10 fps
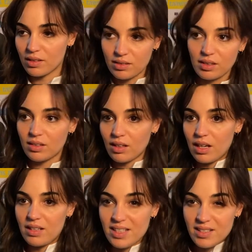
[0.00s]
ta ta ta,
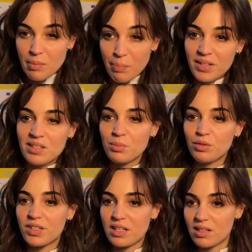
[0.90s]
and independent
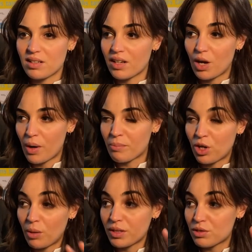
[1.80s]
movies, and then now I'm
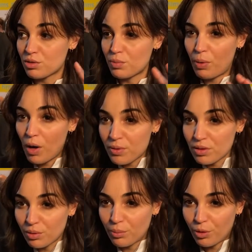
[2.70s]
coming to do
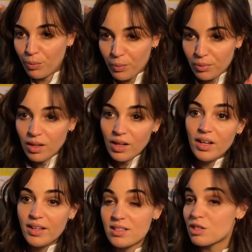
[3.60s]
popular, more popular.
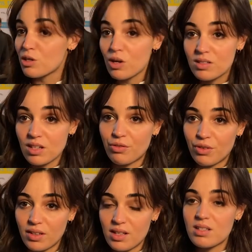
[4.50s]
It's so
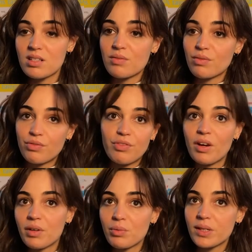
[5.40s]
different, and it's
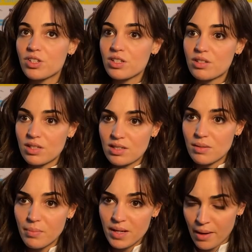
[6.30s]
very rich. It's it's
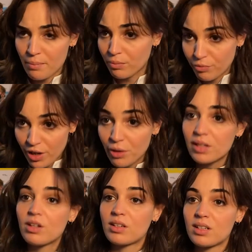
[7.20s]
ama- I'm very
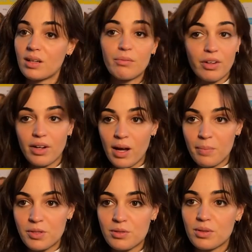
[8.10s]
lucky. I'm very
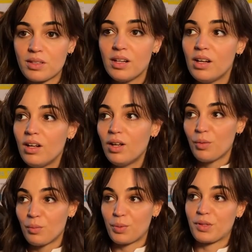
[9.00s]
happy to do it.
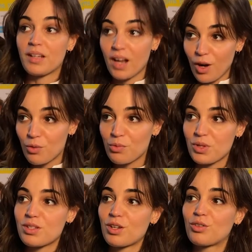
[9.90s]
But now
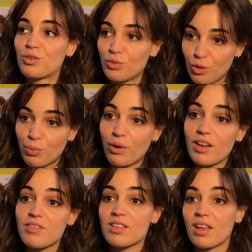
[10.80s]
with uh, the
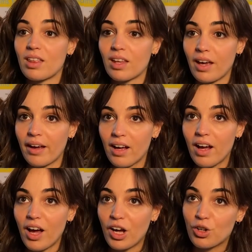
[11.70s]
Braves, I think I,
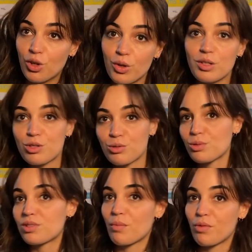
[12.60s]
I go
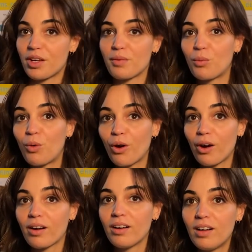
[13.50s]
into something more.